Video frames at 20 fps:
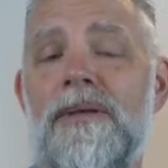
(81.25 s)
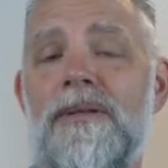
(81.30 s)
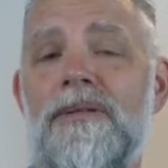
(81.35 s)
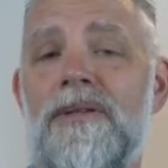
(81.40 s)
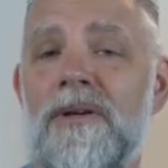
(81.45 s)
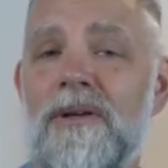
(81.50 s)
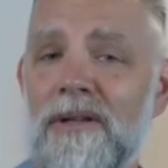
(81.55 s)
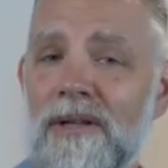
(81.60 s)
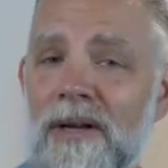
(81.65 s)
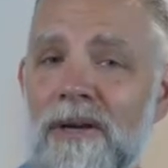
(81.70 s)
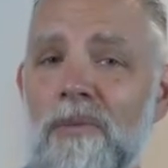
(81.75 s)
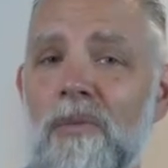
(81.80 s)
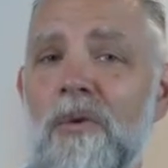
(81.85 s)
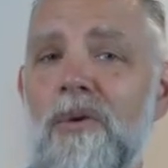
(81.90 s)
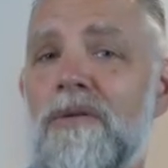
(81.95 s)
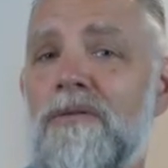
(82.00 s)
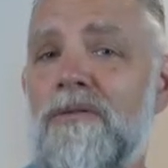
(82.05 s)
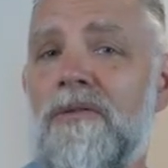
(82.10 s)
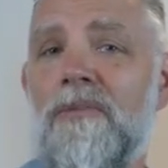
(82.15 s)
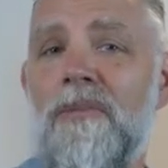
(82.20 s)
to collect
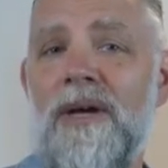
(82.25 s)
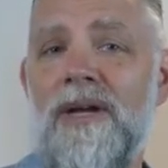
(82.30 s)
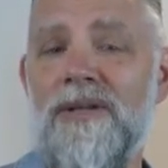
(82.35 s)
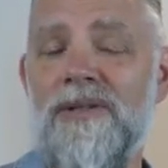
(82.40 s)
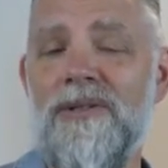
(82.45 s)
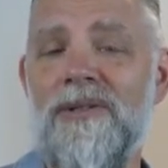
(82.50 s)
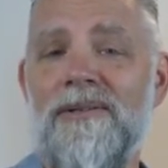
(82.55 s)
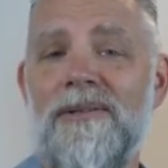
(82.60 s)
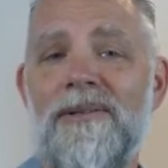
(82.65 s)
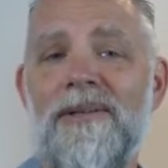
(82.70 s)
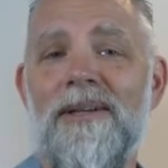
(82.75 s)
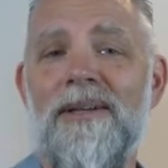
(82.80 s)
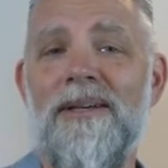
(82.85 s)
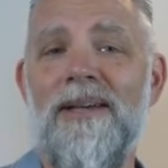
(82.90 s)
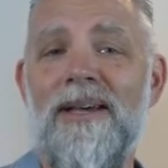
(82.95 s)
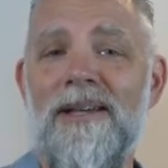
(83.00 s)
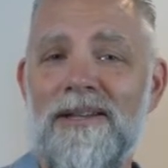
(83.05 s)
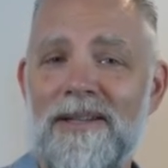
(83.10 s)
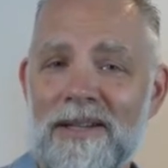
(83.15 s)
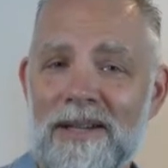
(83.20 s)
more information
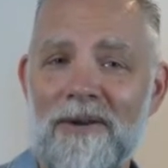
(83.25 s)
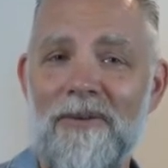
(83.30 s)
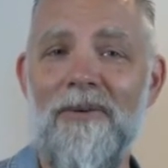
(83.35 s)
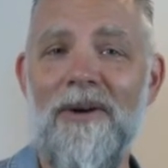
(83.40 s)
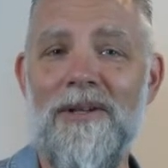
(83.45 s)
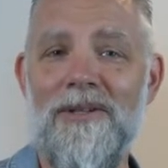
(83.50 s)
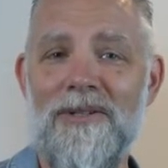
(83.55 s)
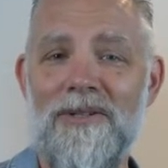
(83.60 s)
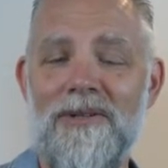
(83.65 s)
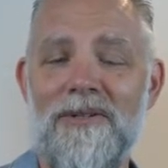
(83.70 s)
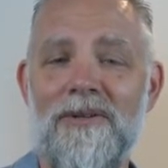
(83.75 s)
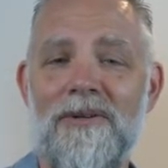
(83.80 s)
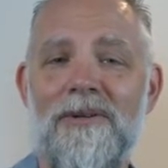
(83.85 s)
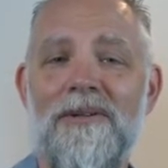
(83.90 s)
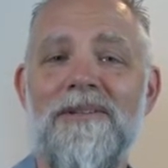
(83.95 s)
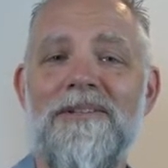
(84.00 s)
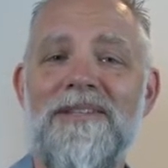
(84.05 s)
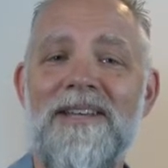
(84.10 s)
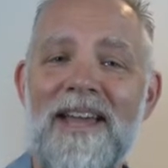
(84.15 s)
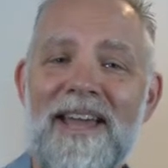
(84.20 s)
and to get registered.
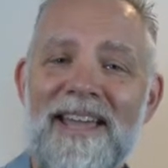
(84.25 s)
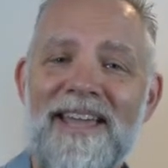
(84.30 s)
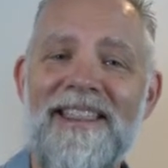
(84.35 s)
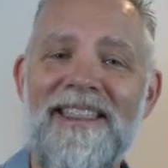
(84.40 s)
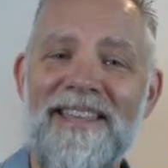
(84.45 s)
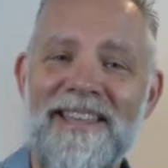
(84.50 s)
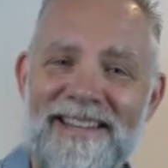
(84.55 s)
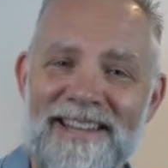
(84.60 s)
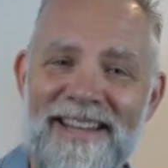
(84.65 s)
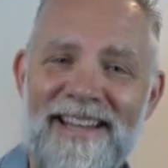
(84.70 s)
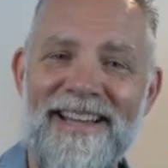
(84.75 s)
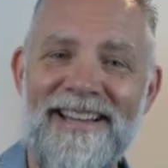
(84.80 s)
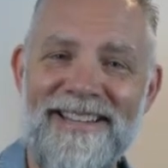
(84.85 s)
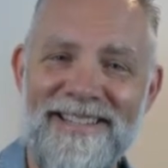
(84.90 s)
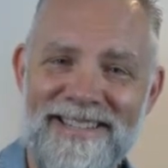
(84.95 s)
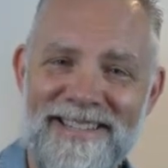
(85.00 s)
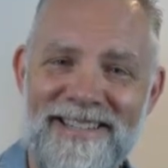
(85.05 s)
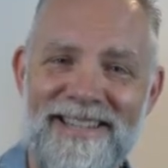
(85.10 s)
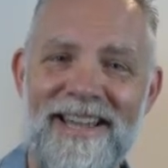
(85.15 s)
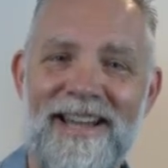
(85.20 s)
Take the
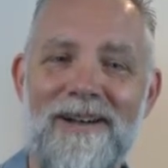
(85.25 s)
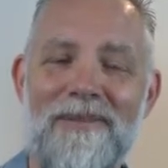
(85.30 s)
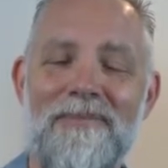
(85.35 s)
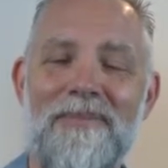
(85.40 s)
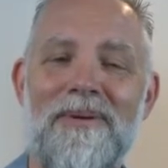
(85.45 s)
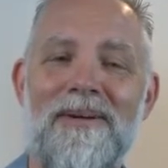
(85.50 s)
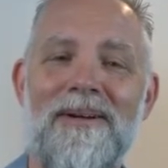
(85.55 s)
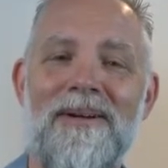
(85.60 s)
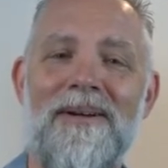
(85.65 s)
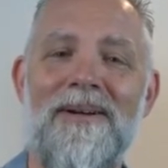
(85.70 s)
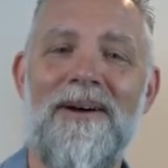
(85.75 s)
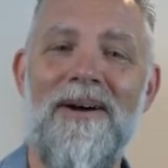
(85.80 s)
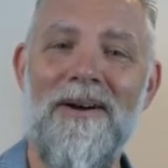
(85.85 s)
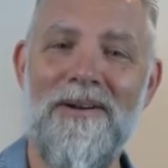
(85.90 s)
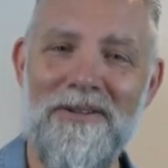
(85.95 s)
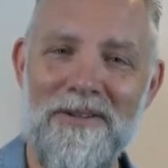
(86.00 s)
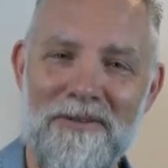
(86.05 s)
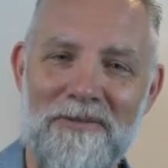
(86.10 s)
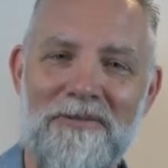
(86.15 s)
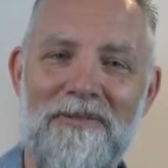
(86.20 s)
next step
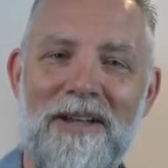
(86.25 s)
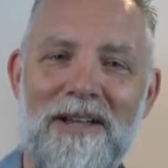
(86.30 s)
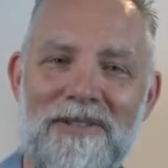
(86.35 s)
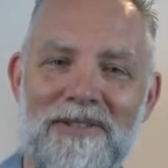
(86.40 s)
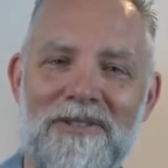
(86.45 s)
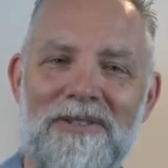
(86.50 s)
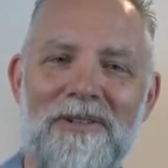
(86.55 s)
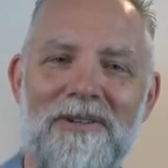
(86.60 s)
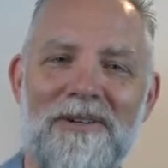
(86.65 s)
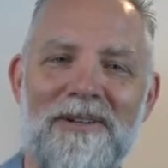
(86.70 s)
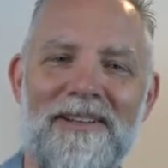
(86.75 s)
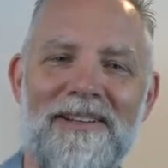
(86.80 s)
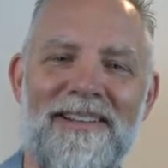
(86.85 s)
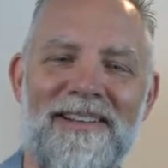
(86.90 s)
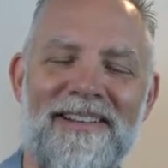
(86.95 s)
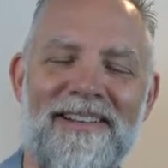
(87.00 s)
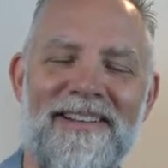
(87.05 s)
on your faith journey.